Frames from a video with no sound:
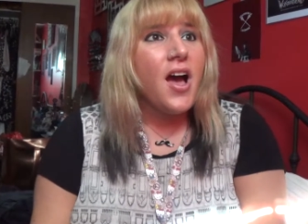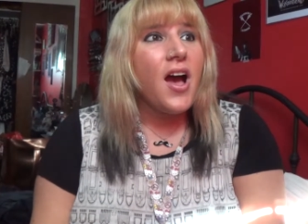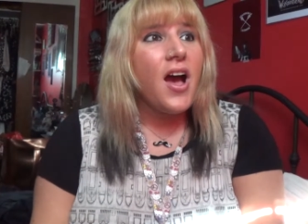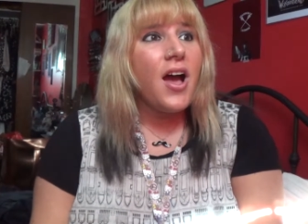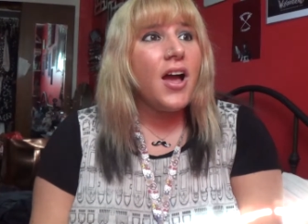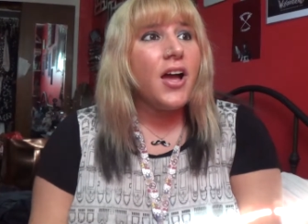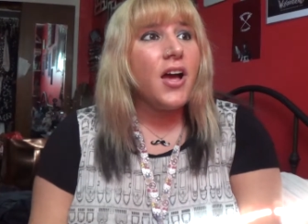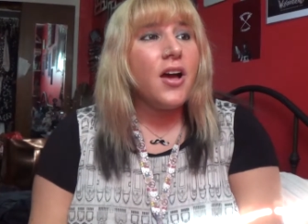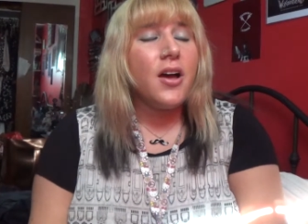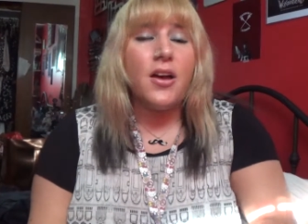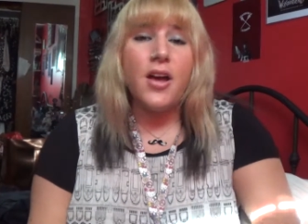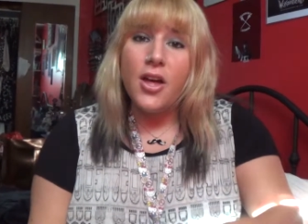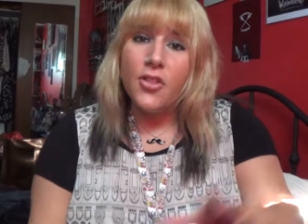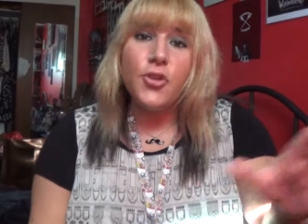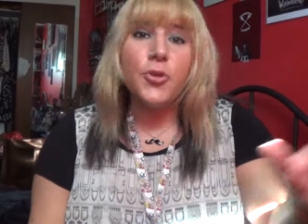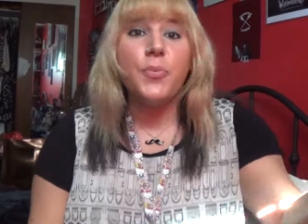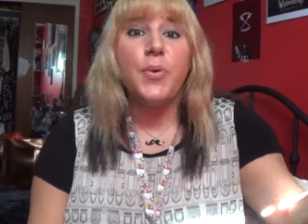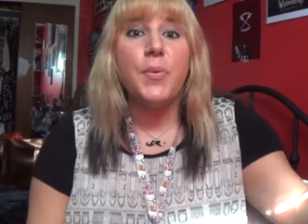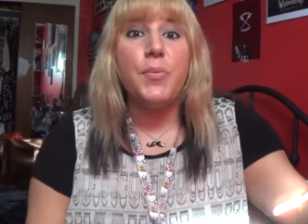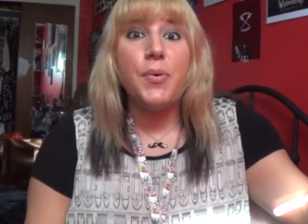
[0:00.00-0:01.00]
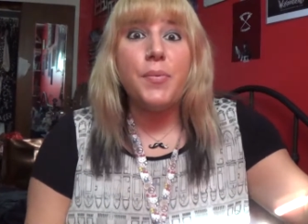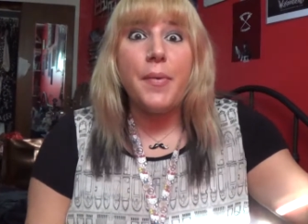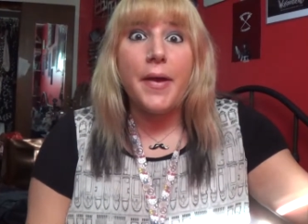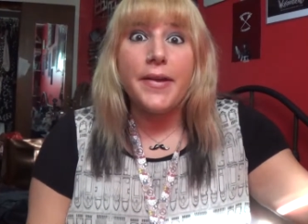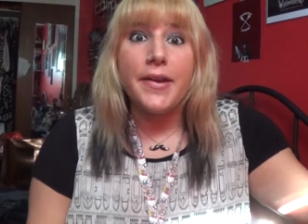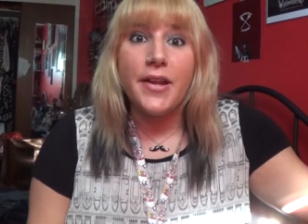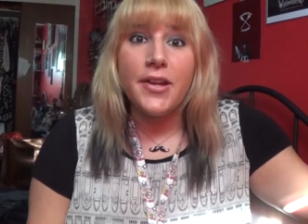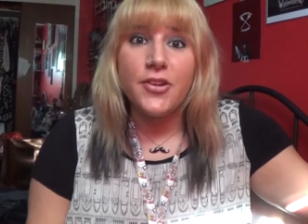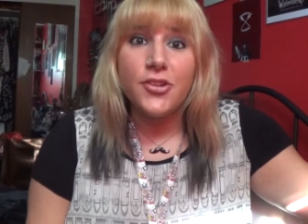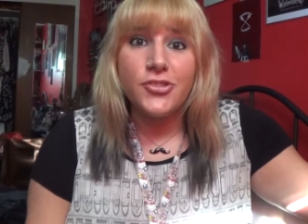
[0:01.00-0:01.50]
Uh, other people
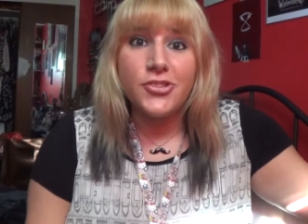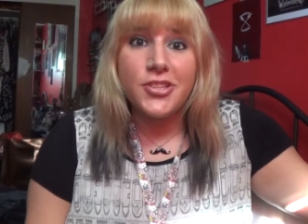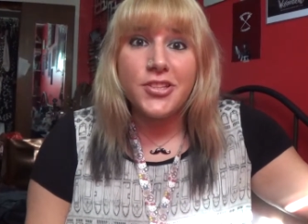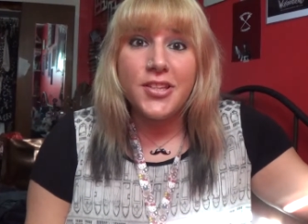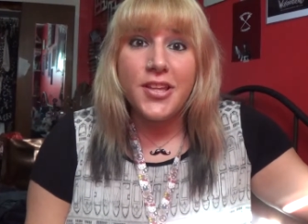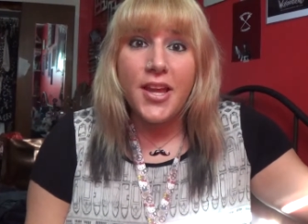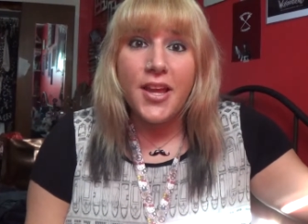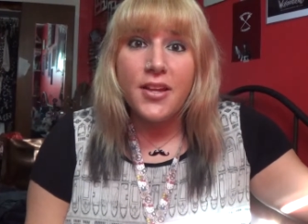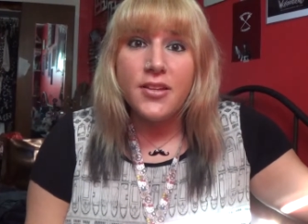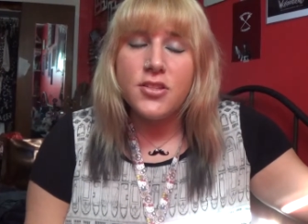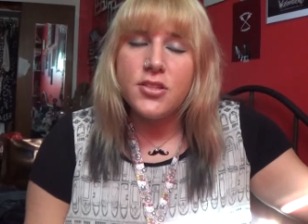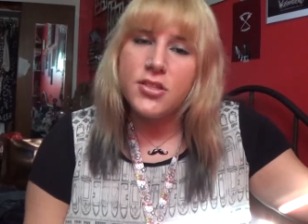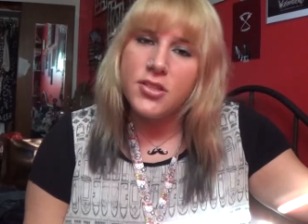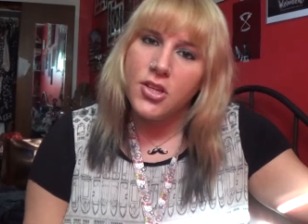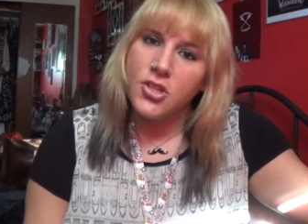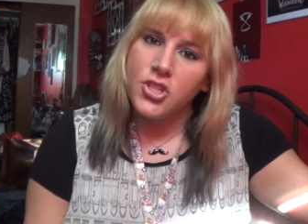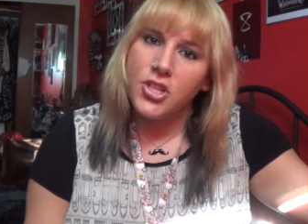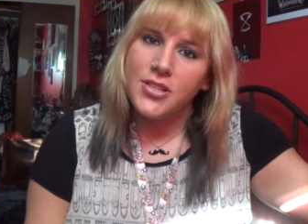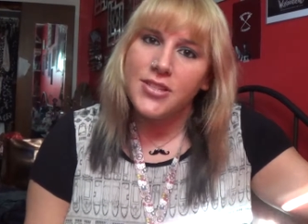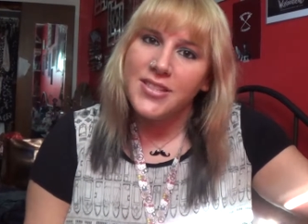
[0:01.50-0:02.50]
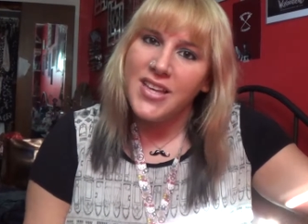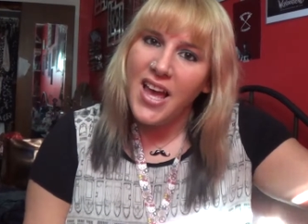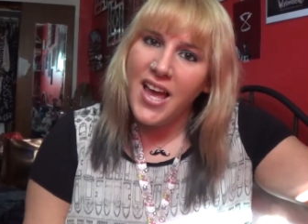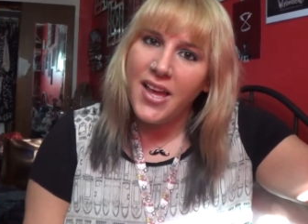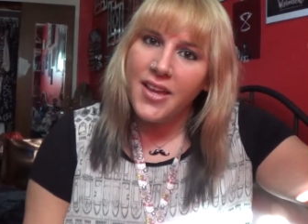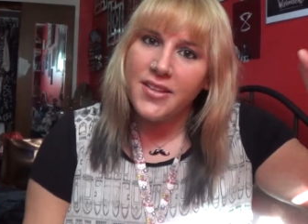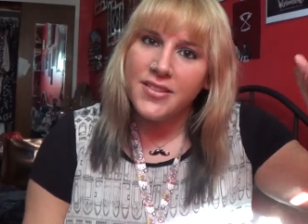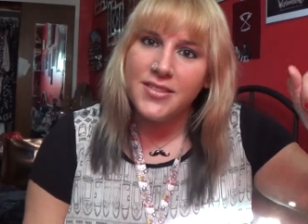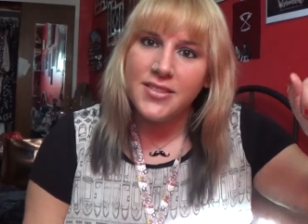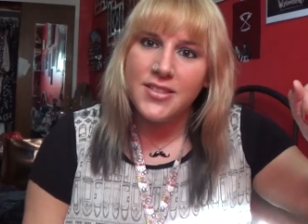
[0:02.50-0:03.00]
might not understand, such as
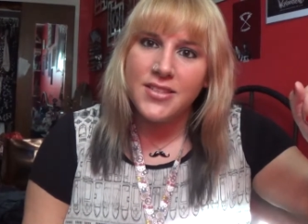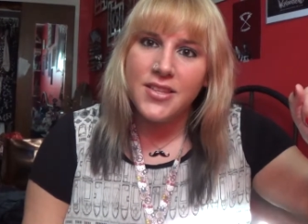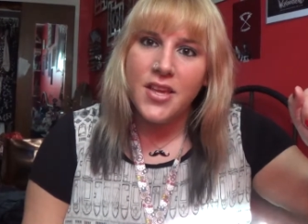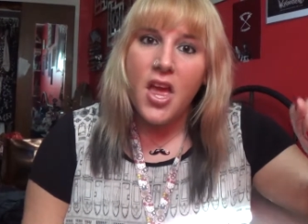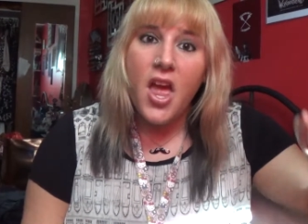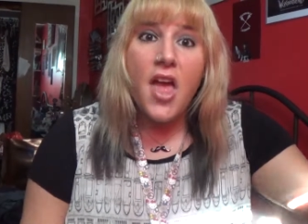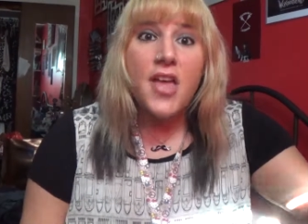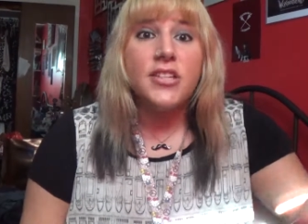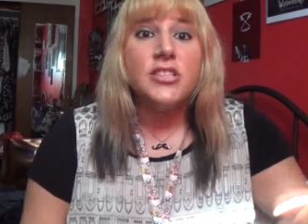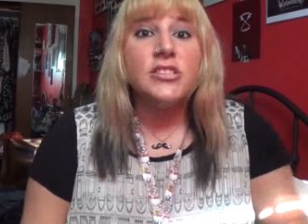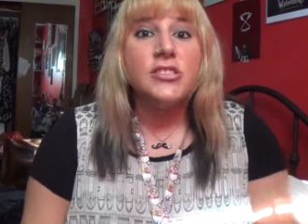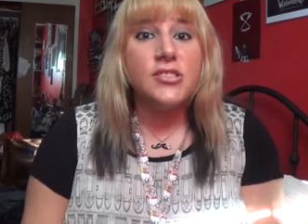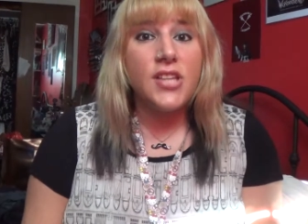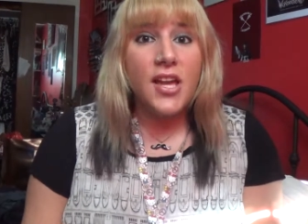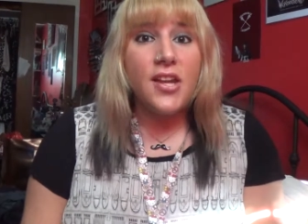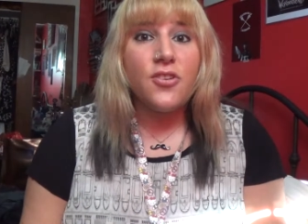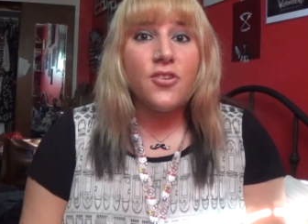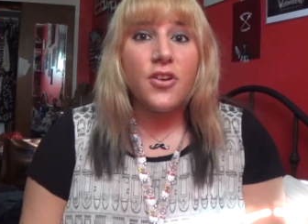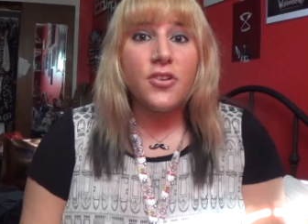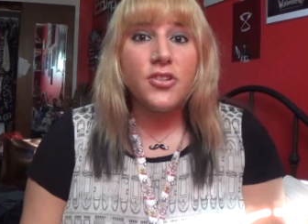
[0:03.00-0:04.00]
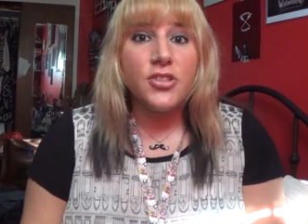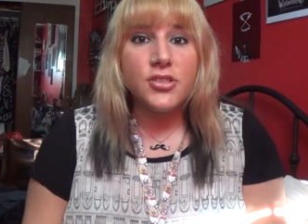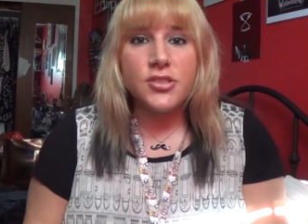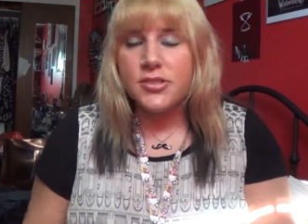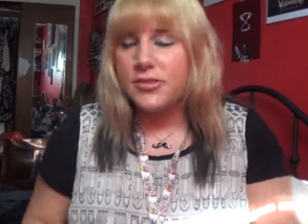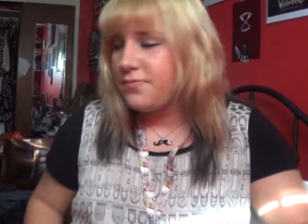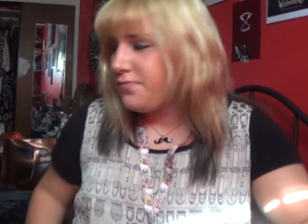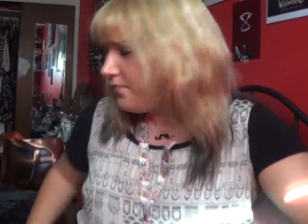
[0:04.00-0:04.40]
guys. They don't understand.